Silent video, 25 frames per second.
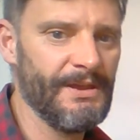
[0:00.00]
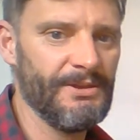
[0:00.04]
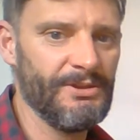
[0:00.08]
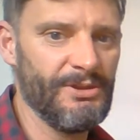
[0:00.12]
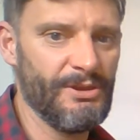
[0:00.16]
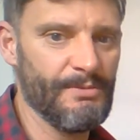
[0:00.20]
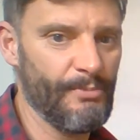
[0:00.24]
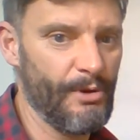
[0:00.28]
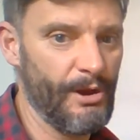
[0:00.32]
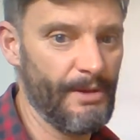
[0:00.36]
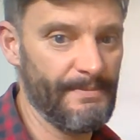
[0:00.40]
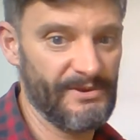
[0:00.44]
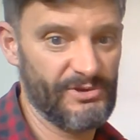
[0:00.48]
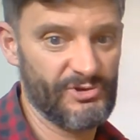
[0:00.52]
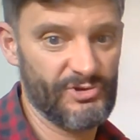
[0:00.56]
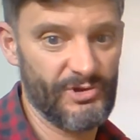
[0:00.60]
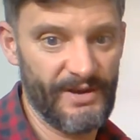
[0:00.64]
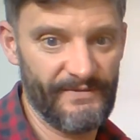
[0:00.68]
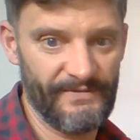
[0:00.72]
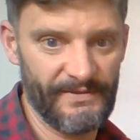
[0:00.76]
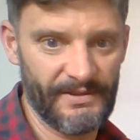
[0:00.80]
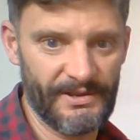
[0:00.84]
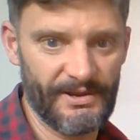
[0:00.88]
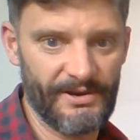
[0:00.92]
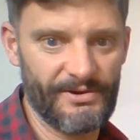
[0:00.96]
You might be
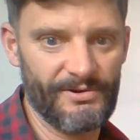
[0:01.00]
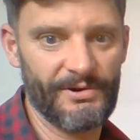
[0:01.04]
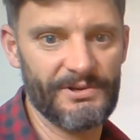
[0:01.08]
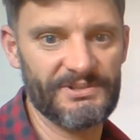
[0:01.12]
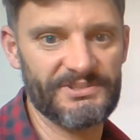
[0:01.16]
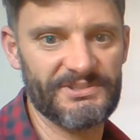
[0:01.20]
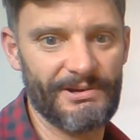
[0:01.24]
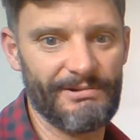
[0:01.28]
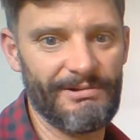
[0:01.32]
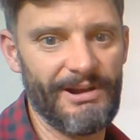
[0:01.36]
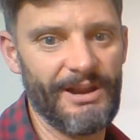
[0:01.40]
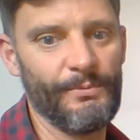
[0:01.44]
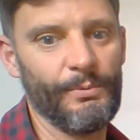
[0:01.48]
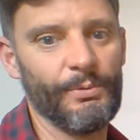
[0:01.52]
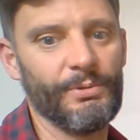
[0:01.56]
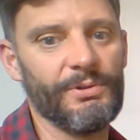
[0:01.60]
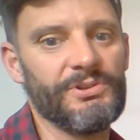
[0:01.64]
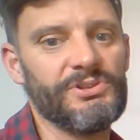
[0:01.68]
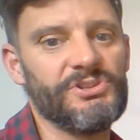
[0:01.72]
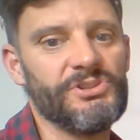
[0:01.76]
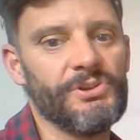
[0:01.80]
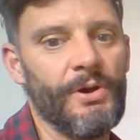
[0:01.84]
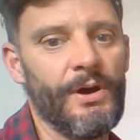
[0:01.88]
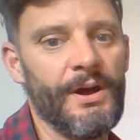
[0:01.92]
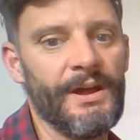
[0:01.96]
traveling across the Great Wall of
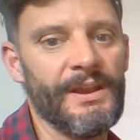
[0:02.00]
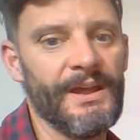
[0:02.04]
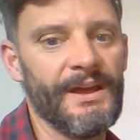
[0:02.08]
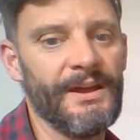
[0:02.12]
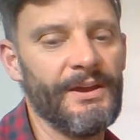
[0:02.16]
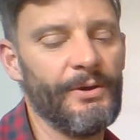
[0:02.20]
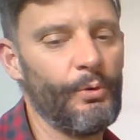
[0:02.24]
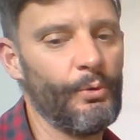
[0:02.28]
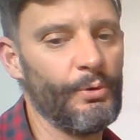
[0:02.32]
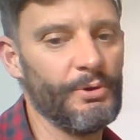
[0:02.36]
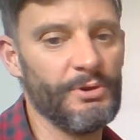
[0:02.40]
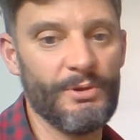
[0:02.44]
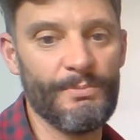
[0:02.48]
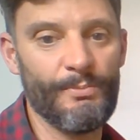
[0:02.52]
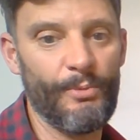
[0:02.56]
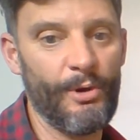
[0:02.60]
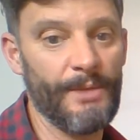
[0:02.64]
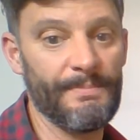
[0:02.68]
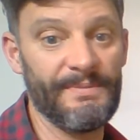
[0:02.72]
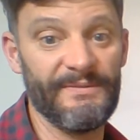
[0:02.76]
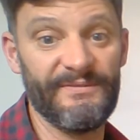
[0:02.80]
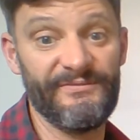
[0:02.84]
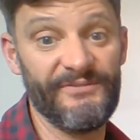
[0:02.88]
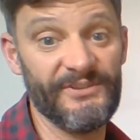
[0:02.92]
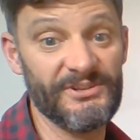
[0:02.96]
China, or you might
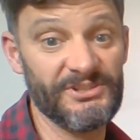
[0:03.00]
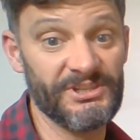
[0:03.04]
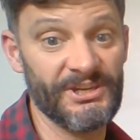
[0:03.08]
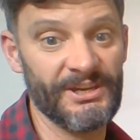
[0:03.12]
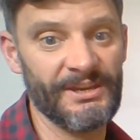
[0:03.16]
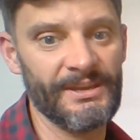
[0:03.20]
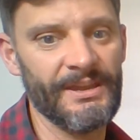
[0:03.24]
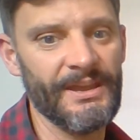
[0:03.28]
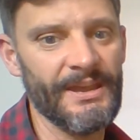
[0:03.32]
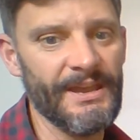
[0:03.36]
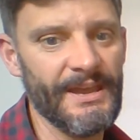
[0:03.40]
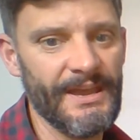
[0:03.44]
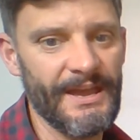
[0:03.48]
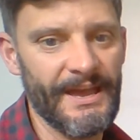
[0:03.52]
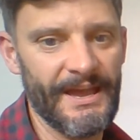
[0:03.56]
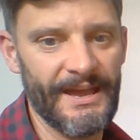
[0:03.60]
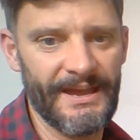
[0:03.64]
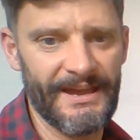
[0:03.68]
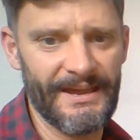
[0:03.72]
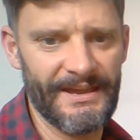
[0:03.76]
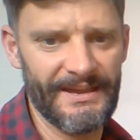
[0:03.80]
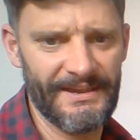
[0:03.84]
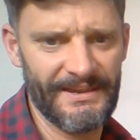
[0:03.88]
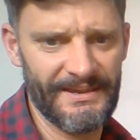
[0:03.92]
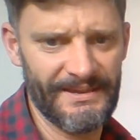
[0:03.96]
be fishing
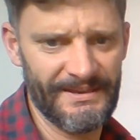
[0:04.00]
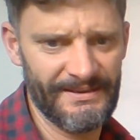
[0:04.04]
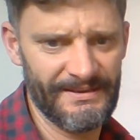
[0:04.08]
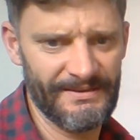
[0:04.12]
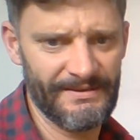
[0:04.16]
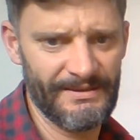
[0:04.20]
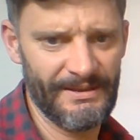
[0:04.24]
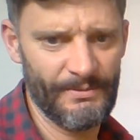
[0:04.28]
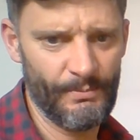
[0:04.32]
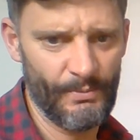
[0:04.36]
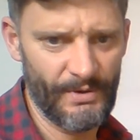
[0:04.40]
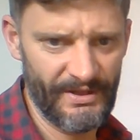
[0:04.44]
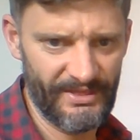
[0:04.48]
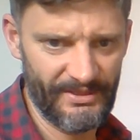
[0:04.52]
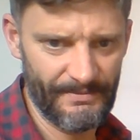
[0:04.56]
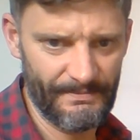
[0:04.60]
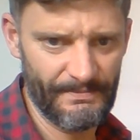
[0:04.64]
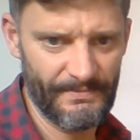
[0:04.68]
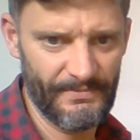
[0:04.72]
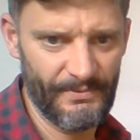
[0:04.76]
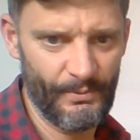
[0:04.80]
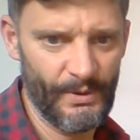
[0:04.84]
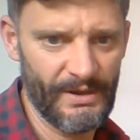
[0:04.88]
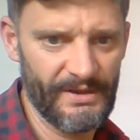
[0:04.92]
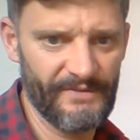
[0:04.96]
in one of the
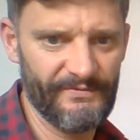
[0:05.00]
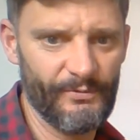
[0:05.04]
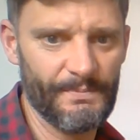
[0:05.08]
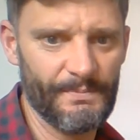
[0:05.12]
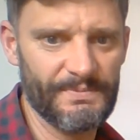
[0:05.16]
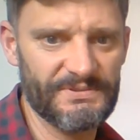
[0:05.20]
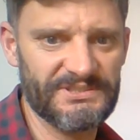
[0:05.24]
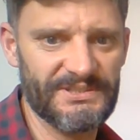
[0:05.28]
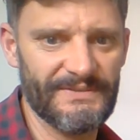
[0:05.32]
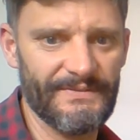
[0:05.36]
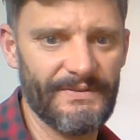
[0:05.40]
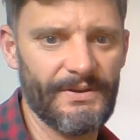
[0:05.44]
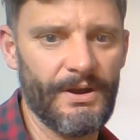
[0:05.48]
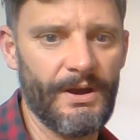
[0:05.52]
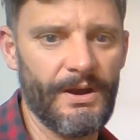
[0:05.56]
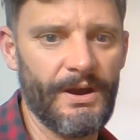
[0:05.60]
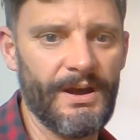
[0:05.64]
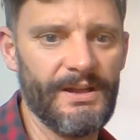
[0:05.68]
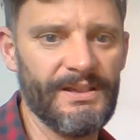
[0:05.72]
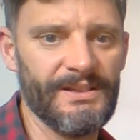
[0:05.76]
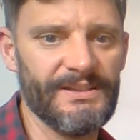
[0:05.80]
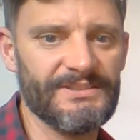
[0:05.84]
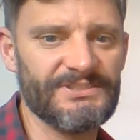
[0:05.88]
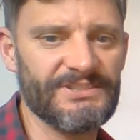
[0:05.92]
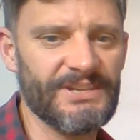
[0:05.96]
wonderful Pacific
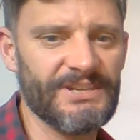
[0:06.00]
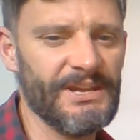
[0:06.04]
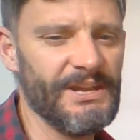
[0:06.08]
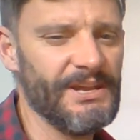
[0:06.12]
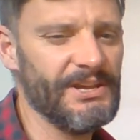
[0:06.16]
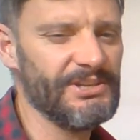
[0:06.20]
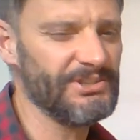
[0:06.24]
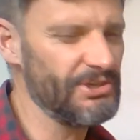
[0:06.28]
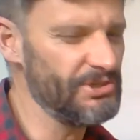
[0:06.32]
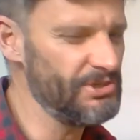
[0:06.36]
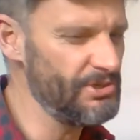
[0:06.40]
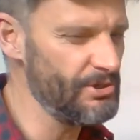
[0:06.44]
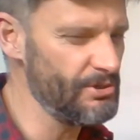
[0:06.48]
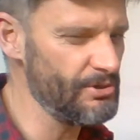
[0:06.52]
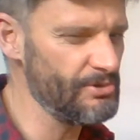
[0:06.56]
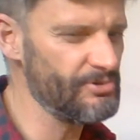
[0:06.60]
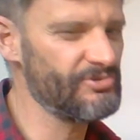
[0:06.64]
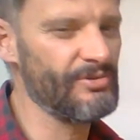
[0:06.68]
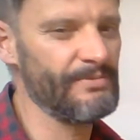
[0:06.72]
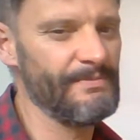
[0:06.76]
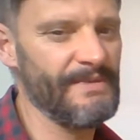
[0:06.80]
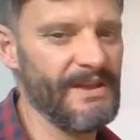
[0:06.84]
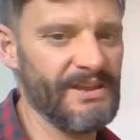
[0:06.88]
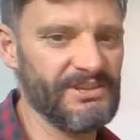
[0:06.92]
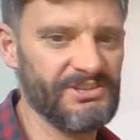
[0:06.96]
Islands. So use
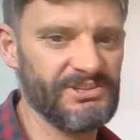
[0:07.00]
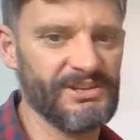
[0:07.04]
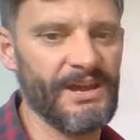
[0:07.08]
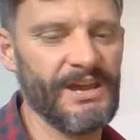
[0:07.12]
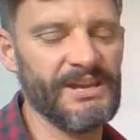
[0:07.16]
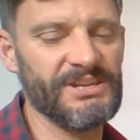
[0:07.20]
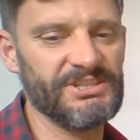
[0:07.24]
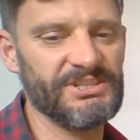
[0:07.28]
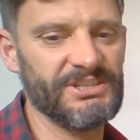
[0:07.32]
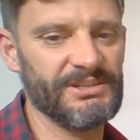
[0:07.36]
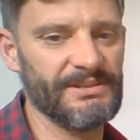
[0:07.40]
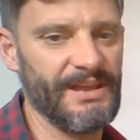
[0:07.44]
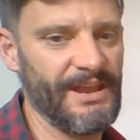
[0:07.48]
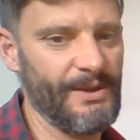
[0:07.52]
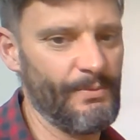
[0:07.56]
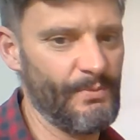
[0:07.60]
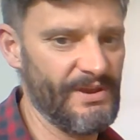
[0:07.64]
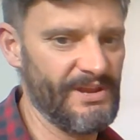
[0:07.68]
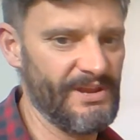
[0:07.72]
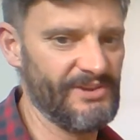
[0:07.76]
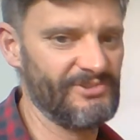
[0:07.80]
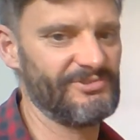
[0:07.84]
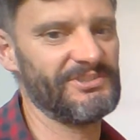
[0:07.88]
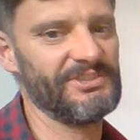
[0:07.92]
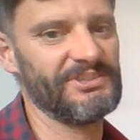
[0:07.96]
your imagination, and we're
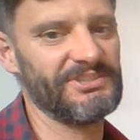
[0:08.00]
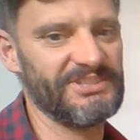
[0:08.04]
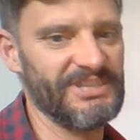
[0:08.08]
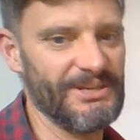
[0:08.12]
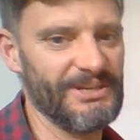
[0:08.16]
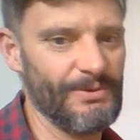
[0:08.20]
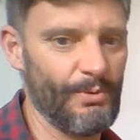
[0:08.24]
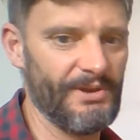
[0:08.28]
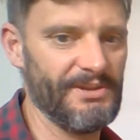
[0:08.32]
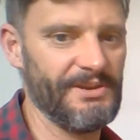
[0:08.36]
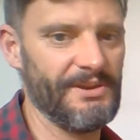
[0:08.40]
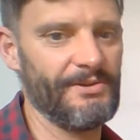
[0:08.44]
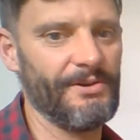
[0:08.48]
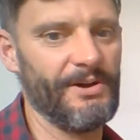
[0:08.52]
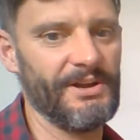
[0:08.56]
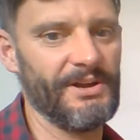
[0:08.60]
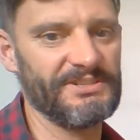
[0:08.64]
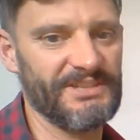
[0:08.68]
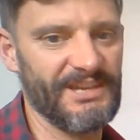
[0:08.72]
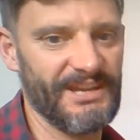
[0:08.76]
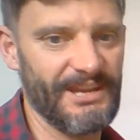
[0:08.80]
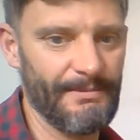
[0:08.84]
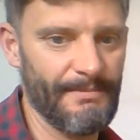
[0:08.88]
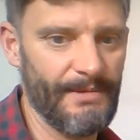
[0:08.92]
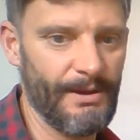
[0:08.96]
interested to see what you guys
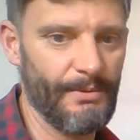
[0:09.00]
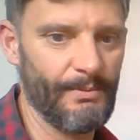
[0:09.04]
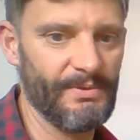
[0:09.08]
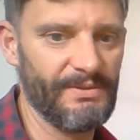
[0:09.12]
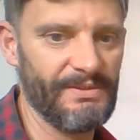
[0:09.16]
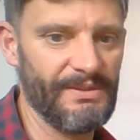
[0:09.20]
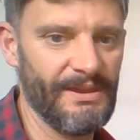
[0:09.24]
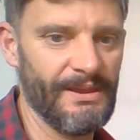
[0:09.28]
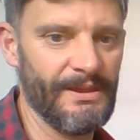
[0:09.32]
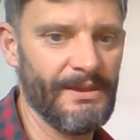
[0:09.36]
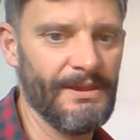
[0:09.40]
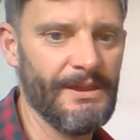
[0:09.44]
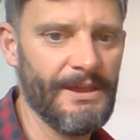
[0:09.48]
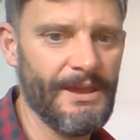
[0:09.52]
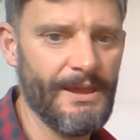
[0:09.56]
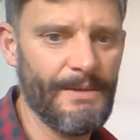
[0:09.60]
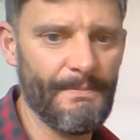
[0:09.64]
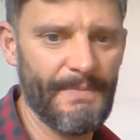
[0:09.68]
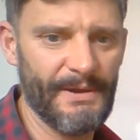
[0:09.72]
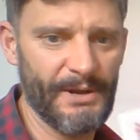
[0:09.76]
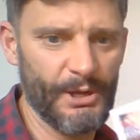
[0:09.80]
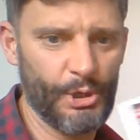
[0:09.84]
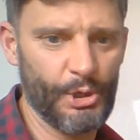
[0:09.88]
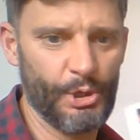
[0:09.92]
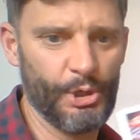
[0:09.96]
can come up with here.
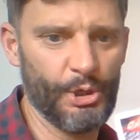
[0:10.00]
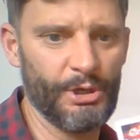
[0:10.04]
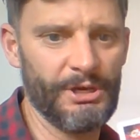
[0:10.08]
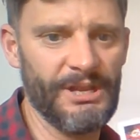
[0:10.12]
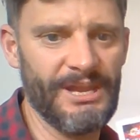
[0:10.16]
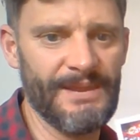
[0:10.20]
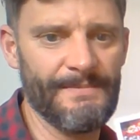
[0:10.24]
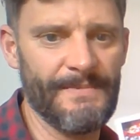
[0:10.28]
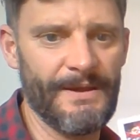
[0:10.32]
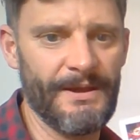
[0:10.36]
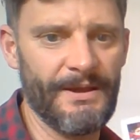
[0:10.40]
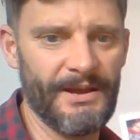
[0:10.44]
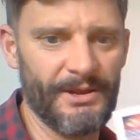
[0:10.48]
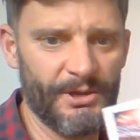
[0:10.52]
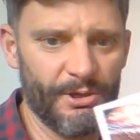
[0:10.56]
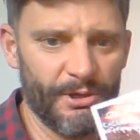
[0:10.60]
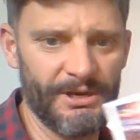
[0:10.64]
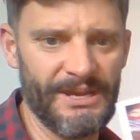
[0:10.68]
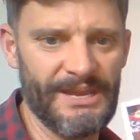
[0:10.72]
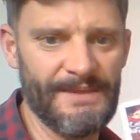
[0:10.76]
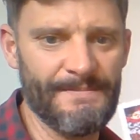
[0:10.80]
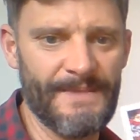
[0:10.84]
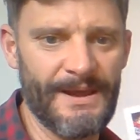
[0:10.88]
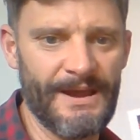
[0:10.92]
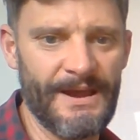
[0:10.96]
But a good
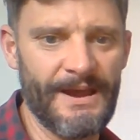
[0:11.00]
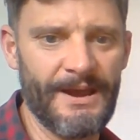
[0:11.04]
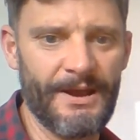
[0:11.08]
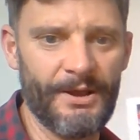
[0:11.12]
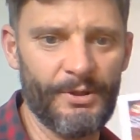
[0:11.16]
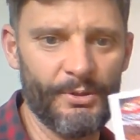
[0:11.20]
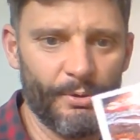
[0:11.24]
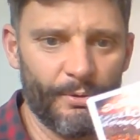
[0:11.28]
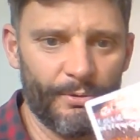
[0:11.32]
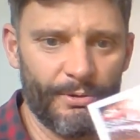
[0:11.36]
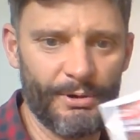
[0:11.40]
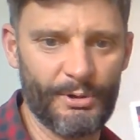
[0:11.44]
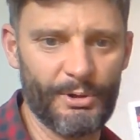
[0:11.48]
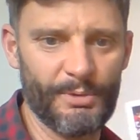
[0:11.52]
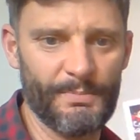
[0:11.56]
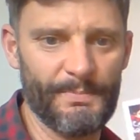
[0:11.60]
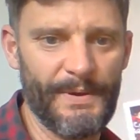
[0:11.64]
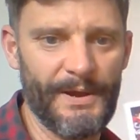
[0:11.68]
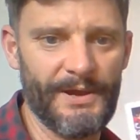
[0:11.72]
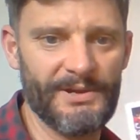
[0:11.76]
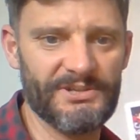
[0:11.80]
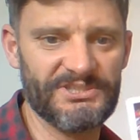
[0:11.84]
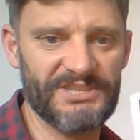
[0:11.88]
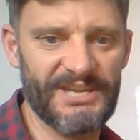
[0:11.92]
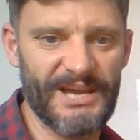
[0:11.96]
email or a good
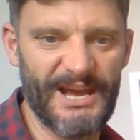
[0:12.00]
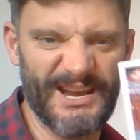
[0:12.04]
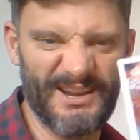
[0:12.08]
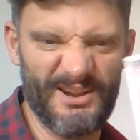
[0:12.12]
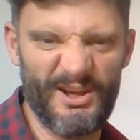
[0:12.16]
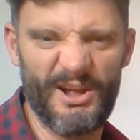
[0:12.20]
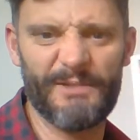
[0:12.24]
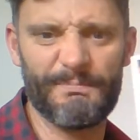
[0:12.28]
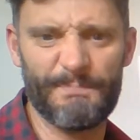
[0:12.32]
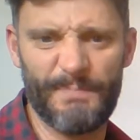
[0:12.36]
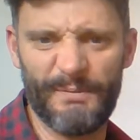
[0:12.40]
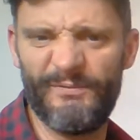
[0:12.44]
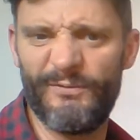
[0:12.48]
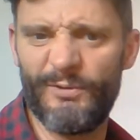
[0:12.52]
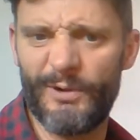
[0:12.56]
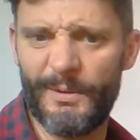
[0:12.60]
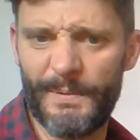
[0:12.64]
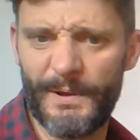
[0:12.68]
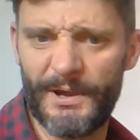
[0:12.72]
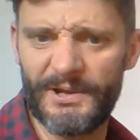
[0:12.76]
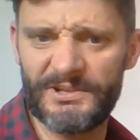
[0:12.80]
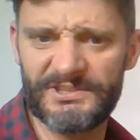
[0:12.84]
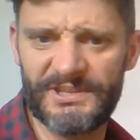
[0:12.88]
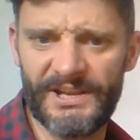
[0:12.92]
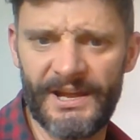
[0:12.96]
postcard, I'd prefer
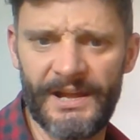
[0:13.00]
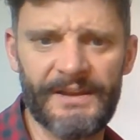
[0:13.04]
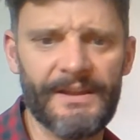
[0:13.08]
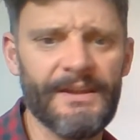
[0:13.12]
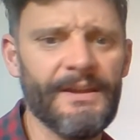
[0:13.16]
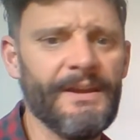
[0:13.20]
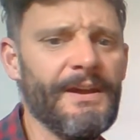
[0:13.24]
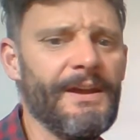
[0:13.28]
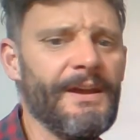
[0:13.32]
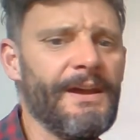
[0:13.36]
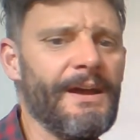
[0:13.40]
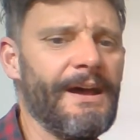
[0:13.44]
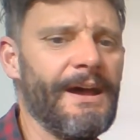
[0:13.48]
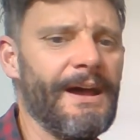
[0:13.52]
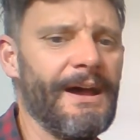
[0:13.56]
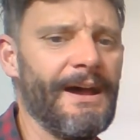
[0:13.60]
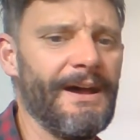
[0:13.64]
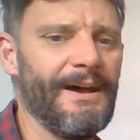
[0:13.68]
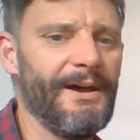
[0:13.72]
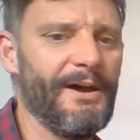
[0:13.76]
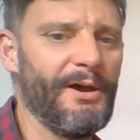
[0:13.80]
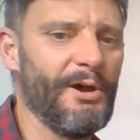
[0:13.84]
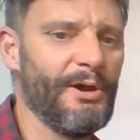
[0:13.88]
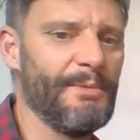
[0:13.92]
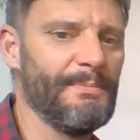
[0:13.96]
a postcard,
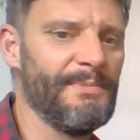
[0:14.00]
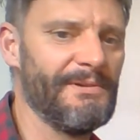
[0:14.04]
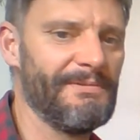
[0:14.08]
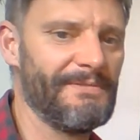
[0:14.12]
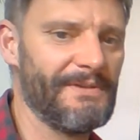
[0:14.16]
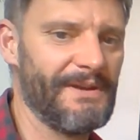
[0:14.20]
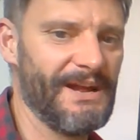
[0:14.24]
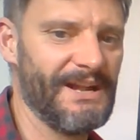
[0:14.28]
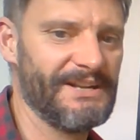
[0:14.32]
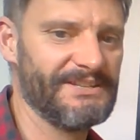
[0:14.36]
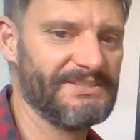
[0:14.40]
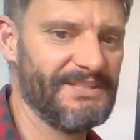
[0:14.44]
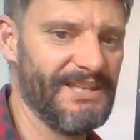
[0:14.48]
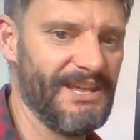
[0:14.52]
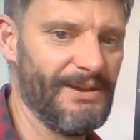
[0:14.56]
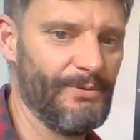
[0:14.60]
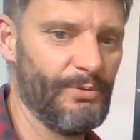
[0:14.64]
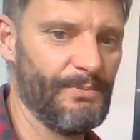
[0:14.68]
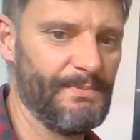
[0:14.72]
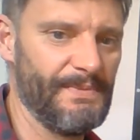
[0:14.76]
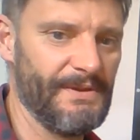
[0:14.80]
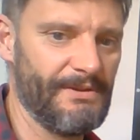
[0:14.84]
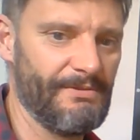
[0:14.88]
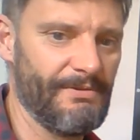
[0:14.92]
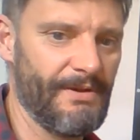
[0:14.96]
home in regards to that
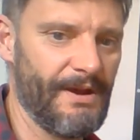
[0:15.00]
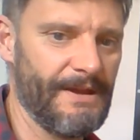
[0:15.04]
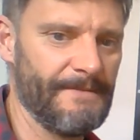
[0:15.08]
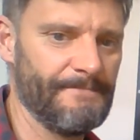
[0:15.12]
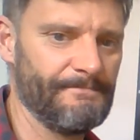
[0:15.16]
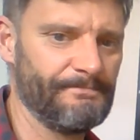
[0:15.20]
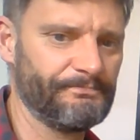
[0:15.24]
would be great.